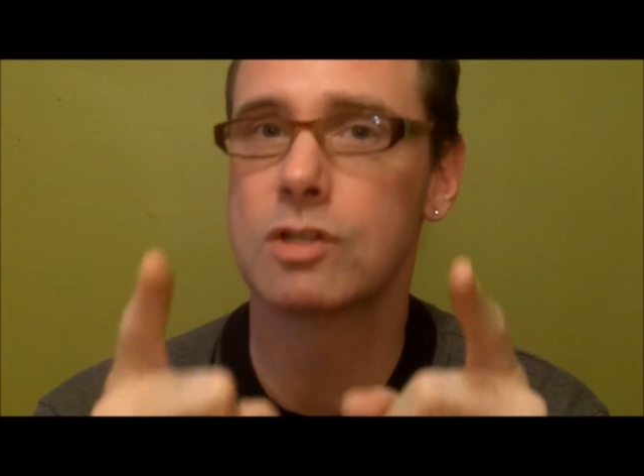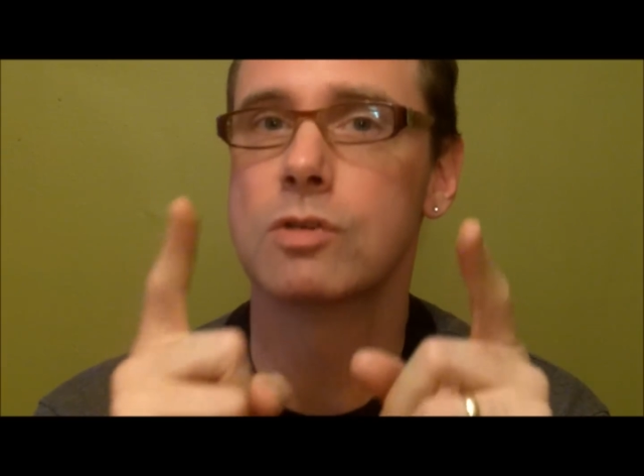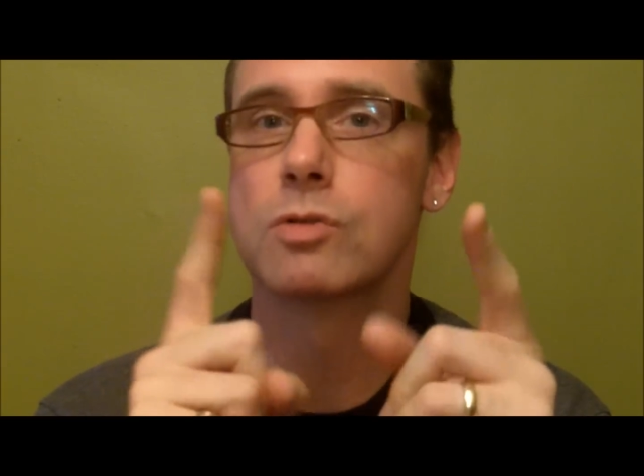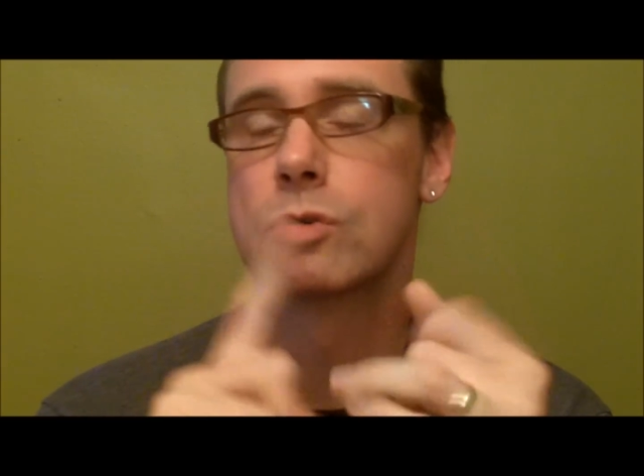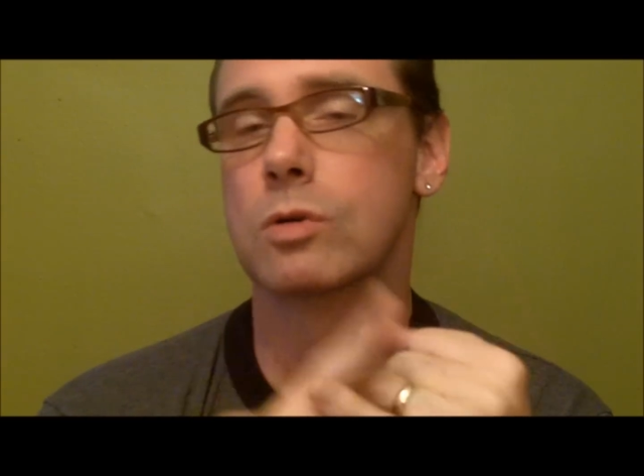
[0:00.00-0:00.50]

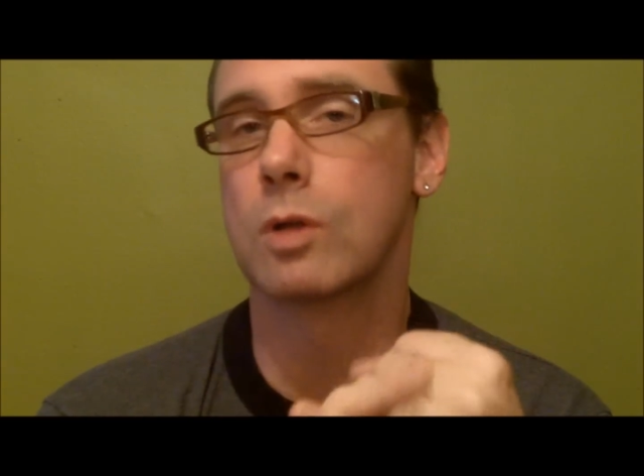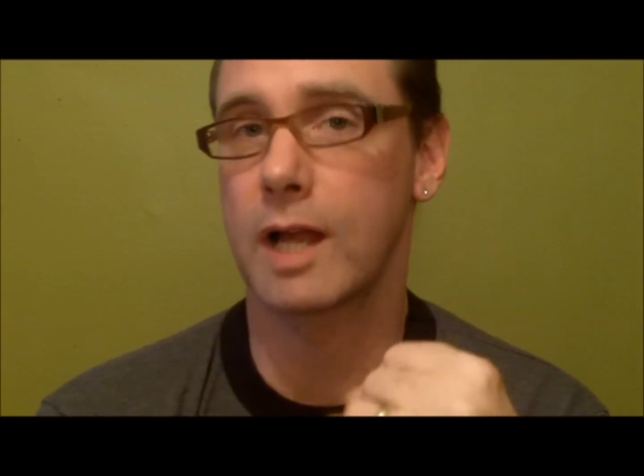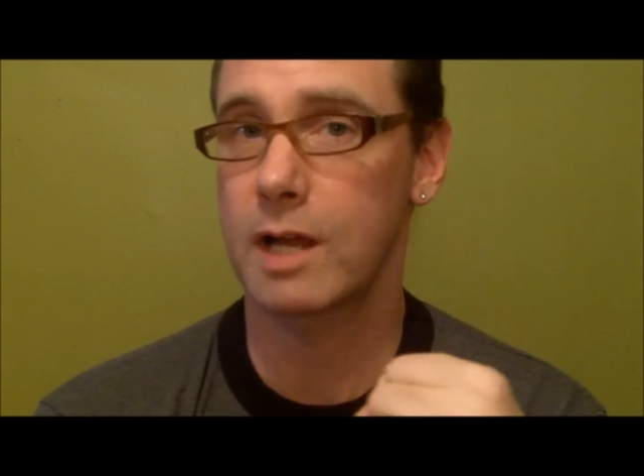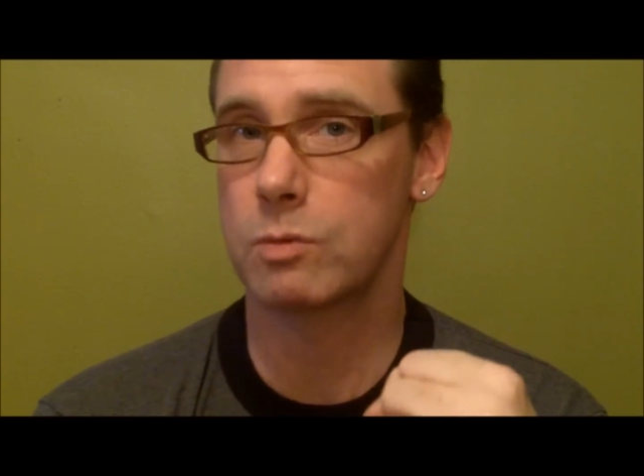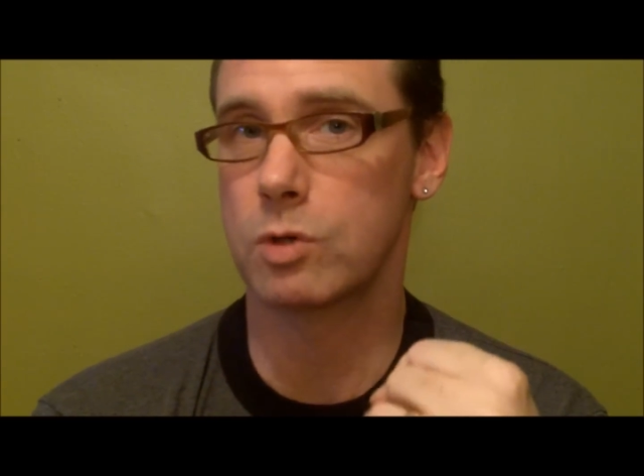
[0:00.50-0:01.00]
use Google
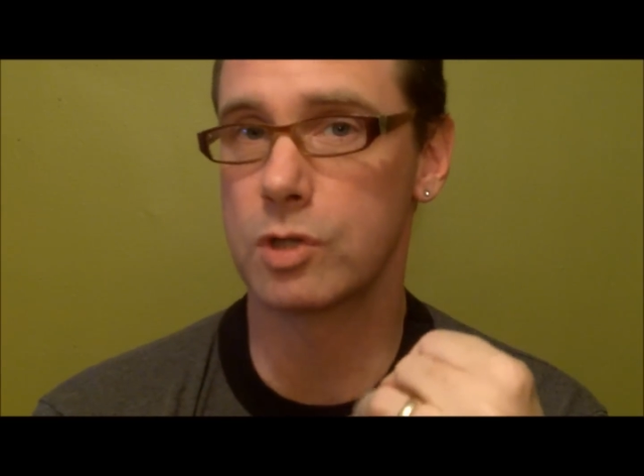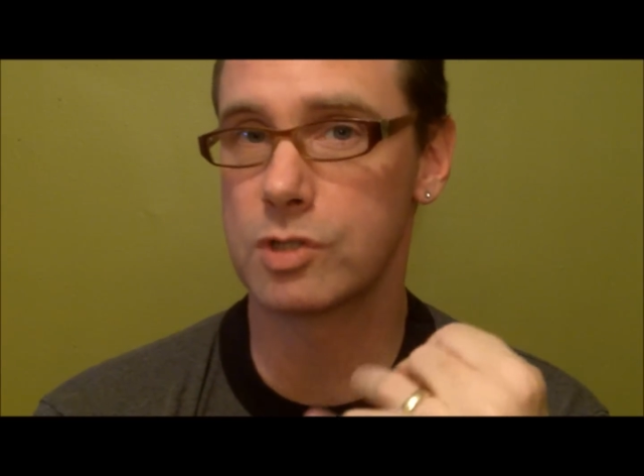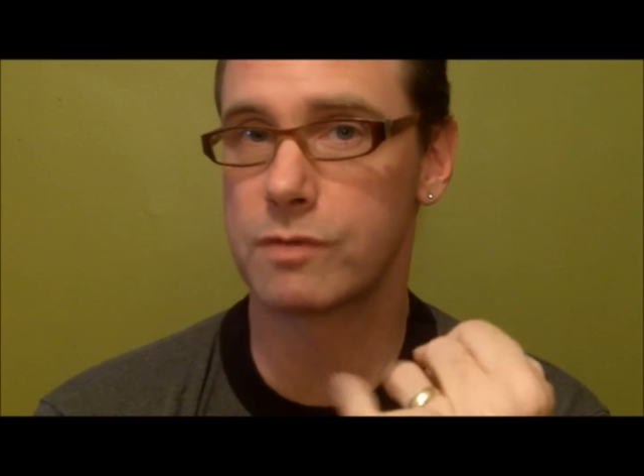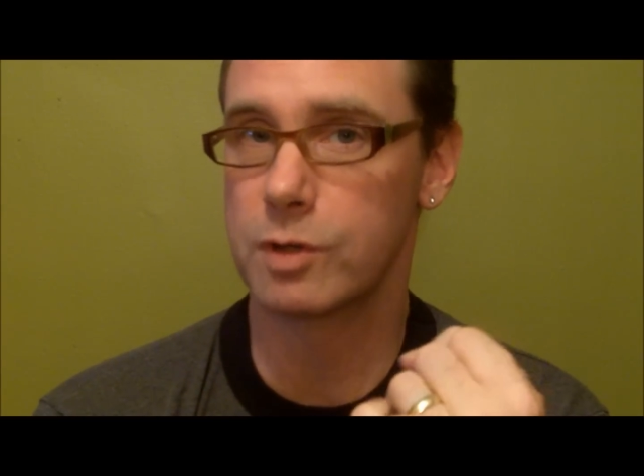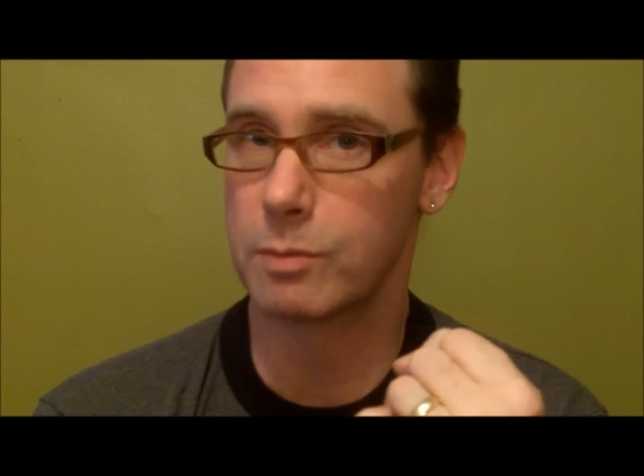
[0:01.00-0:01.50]

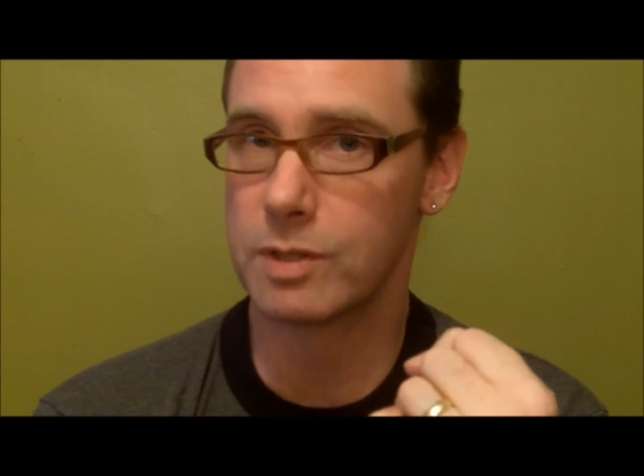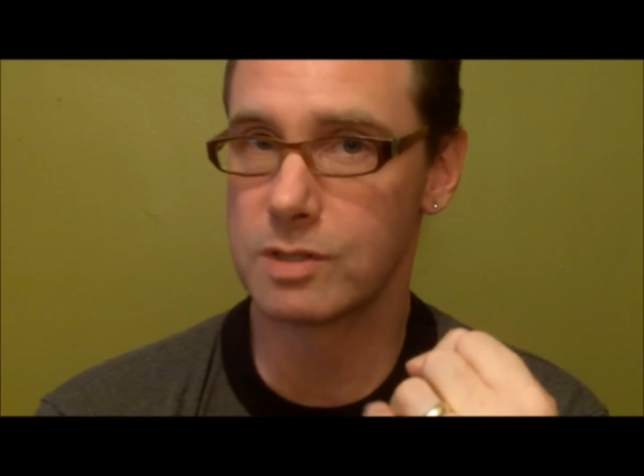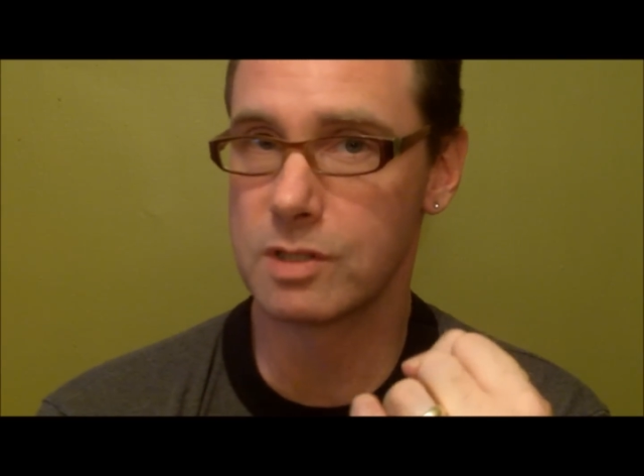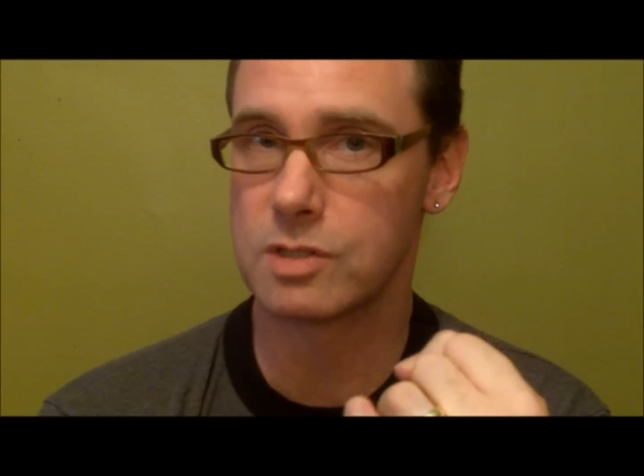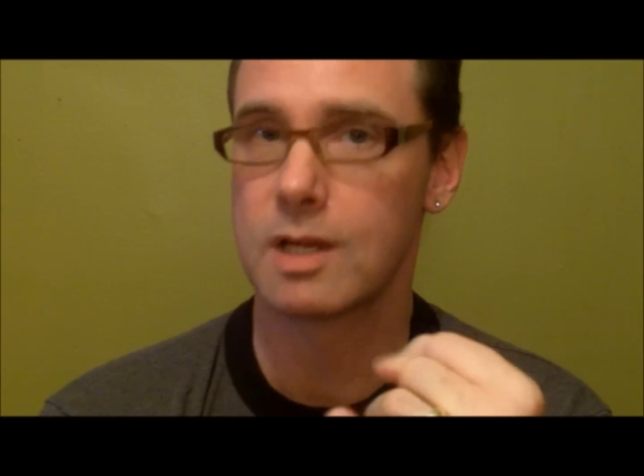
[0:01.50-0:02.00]
AdWords for your
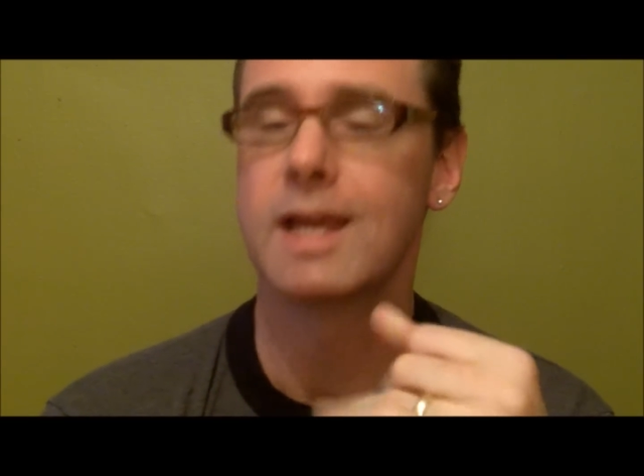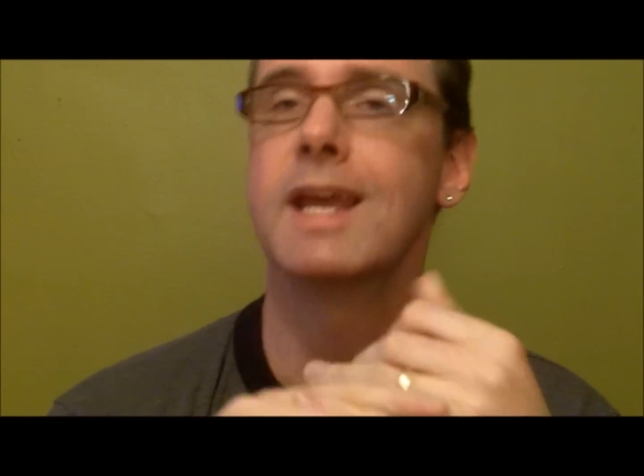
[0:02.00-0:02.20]
business.